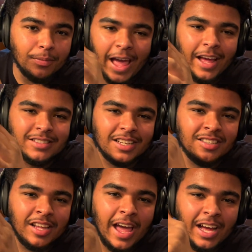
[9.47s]
as
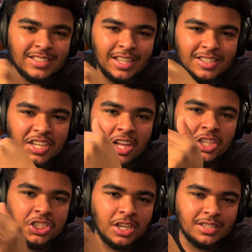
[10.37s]

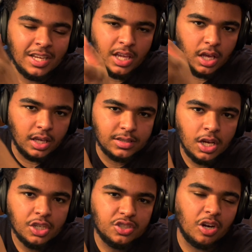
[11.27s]
intelligent as he is,
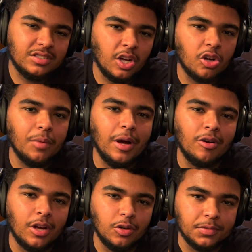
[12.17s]
starts talking about ghosts?